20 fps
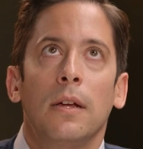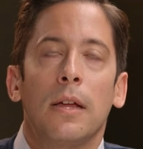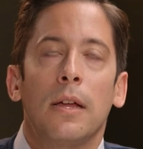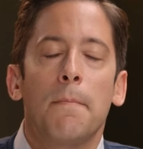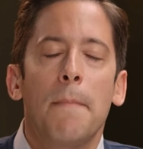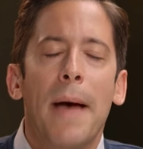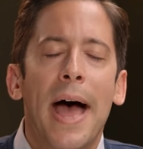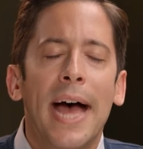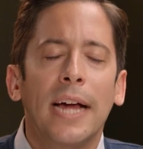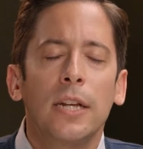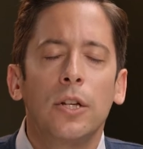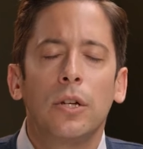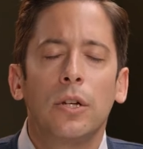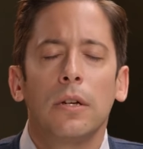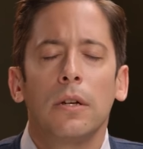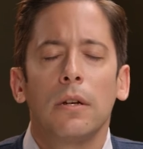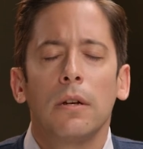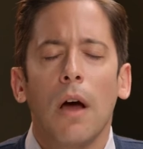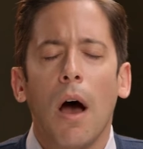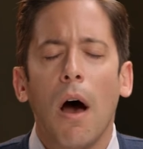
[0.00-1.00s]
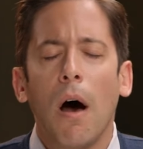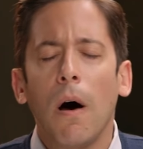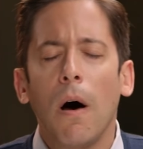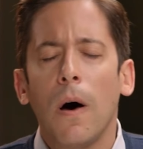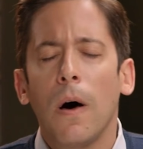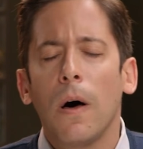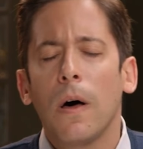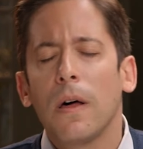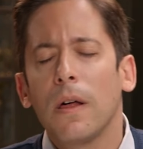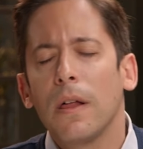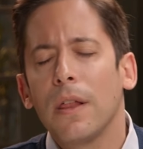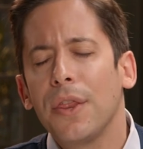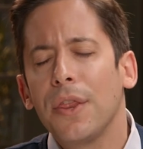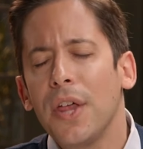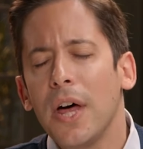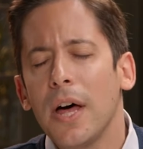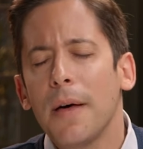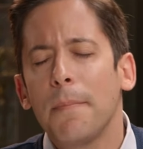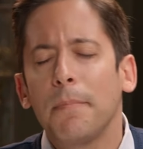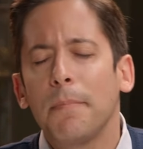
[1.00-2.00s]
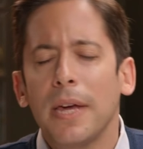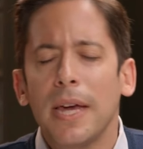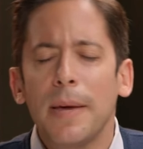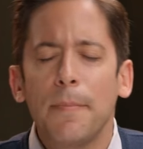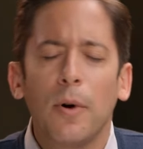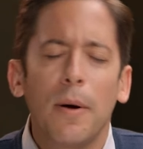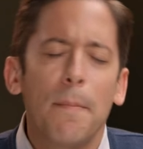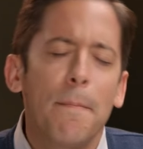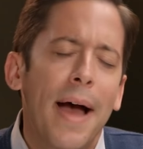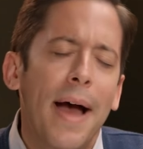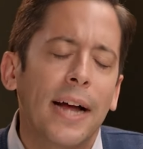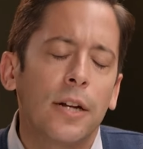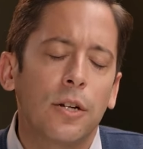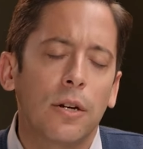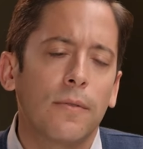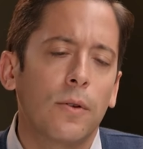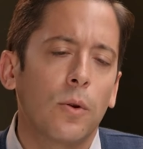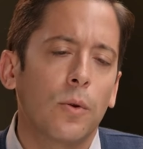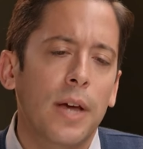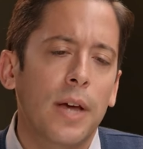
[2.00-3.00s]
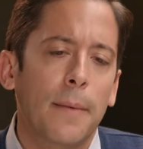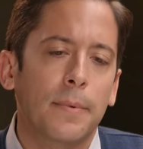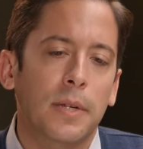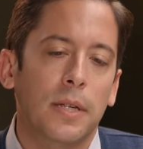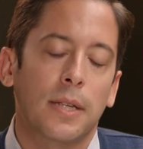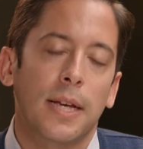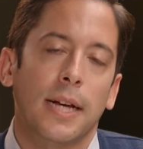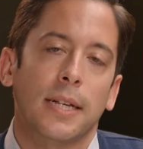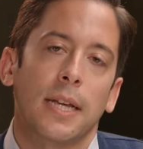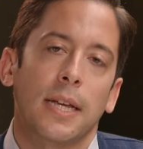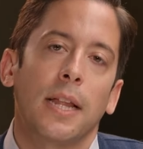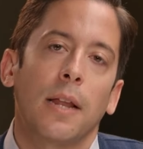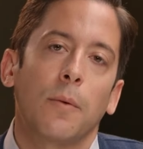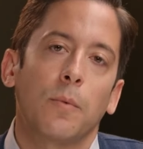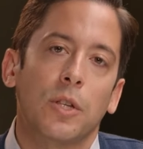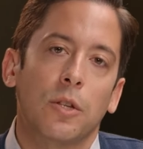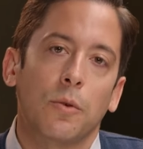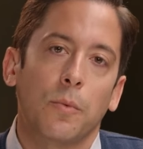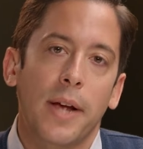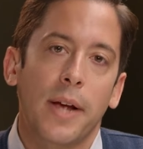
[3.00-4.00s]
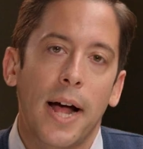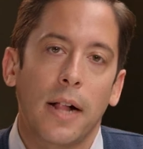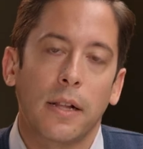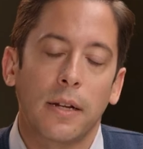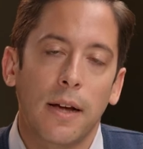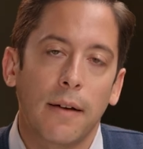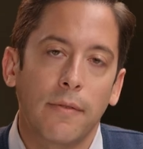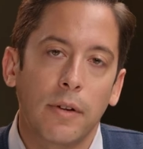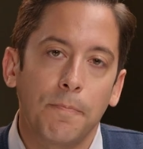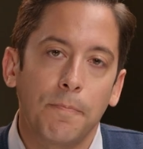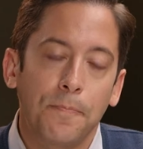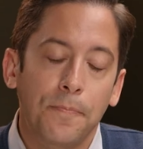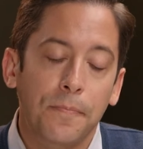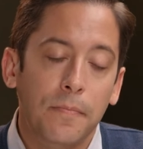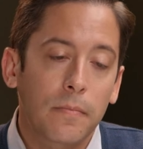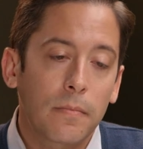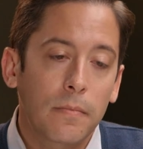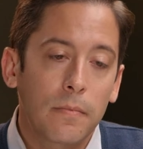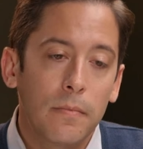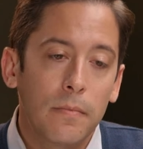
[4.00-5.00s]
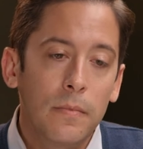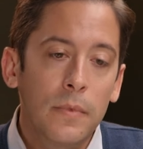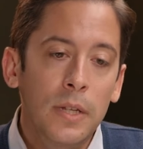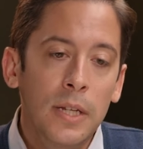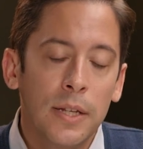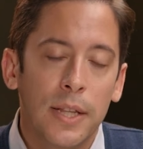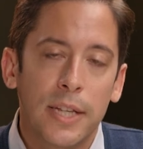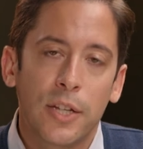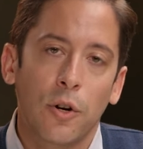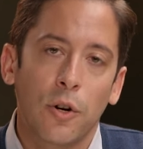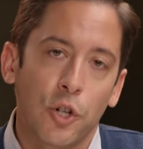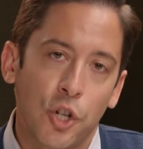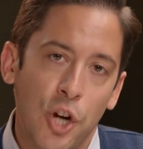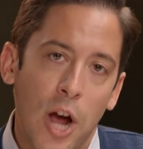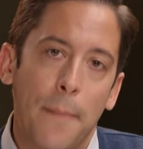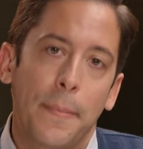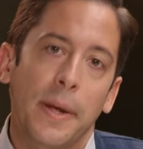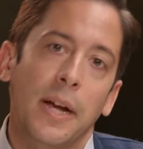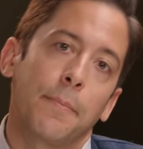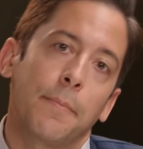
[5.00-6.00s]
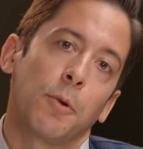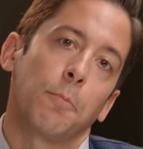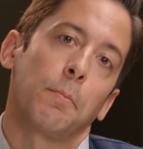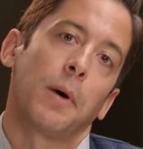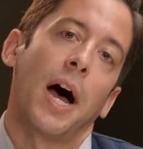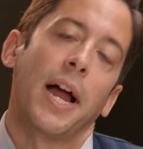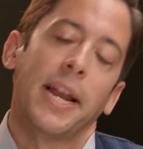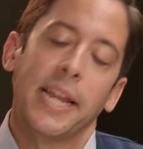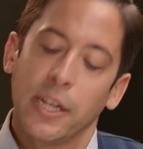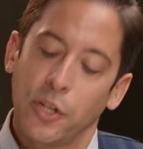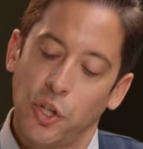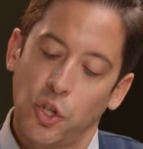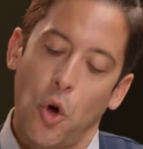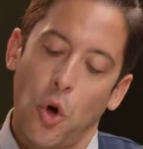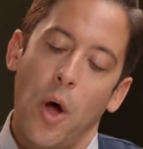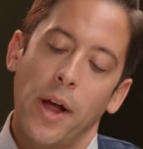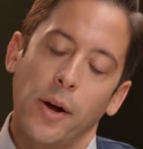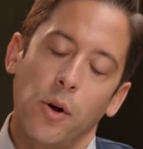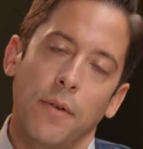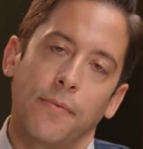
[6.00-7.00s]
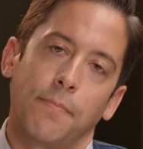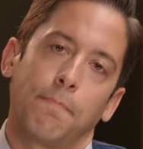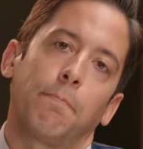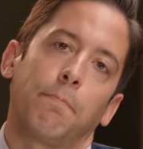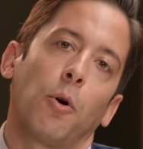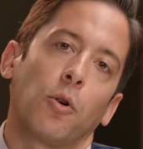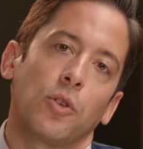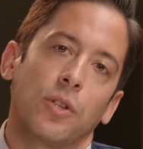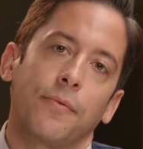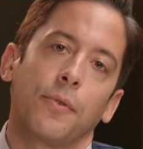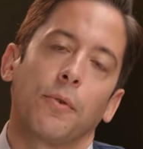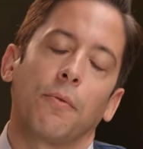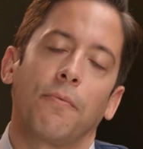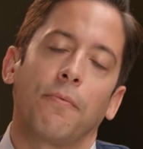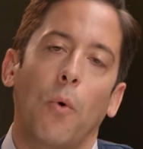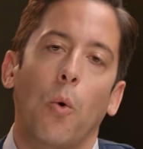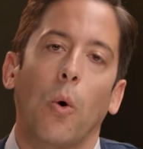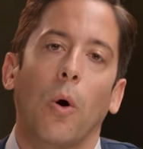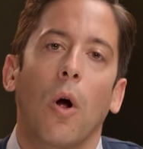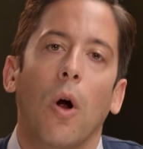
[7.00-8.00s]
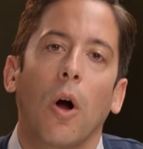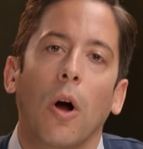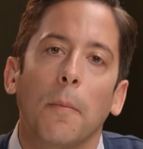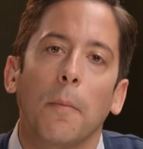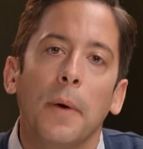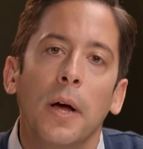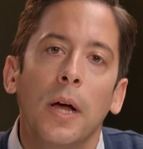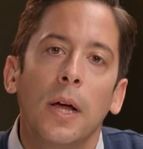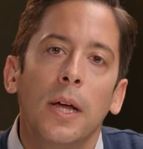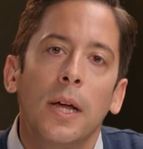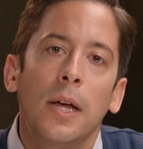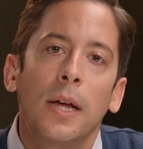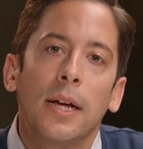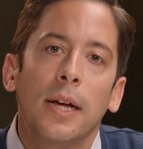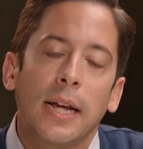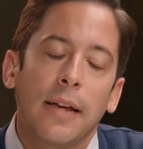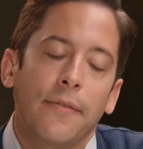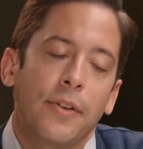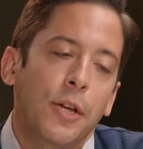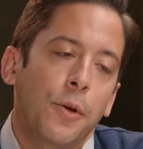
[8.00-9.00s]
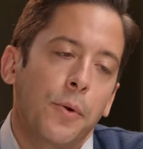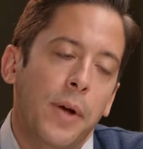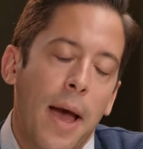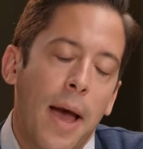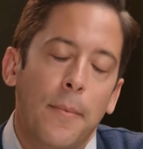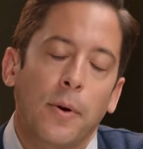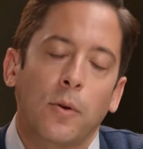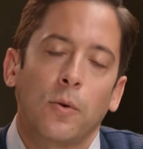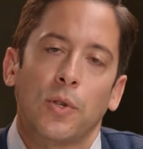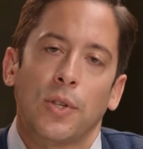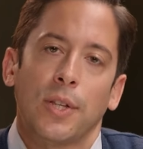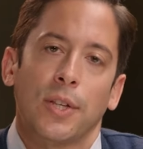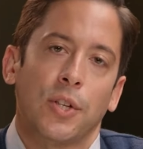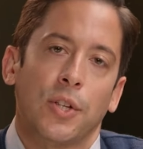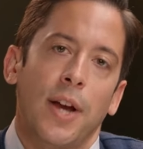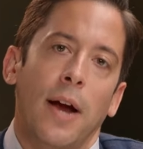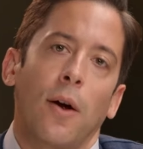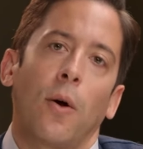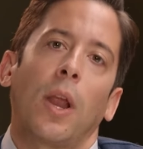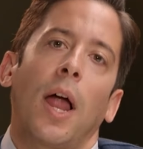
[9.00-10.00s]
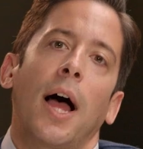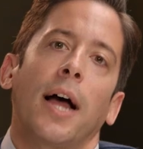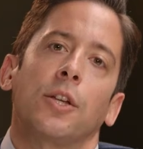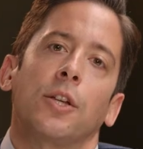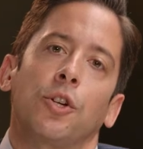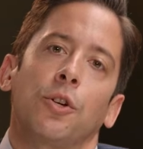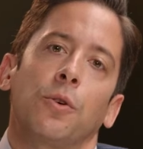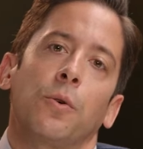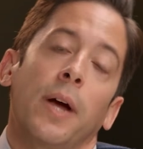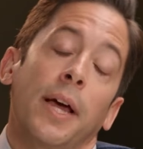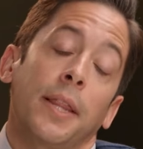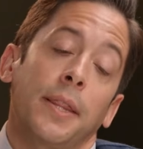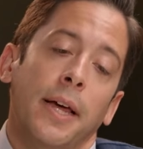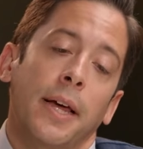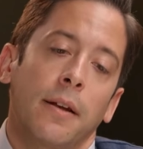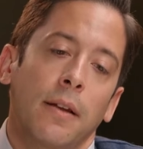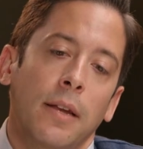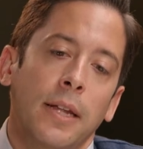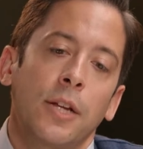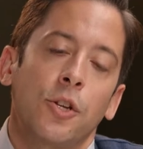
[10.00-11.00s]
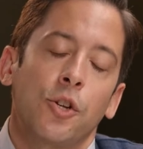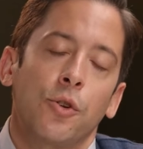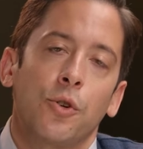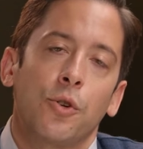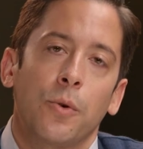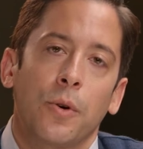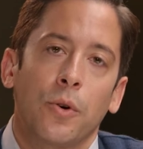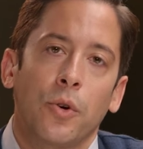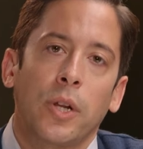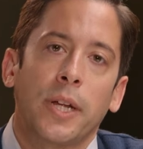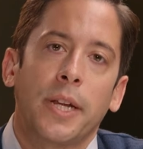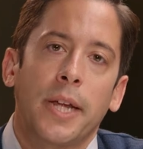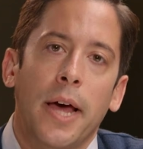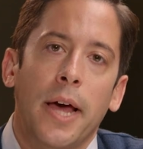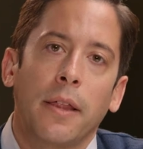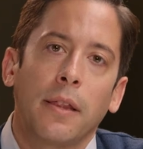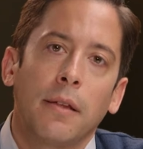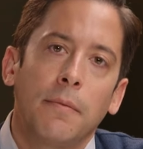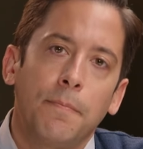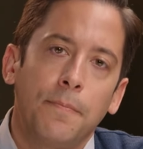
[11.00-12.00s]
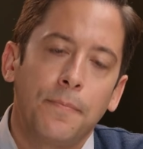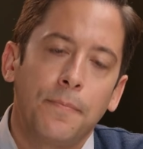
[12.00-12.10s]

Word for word: Imagine all the people. Imagine if you were the opposite sex. And then what's the reality of it? They start chopping up your body, sawing off parts of your forearm, giving you chemicals that sterilize you and that lead you to an early death.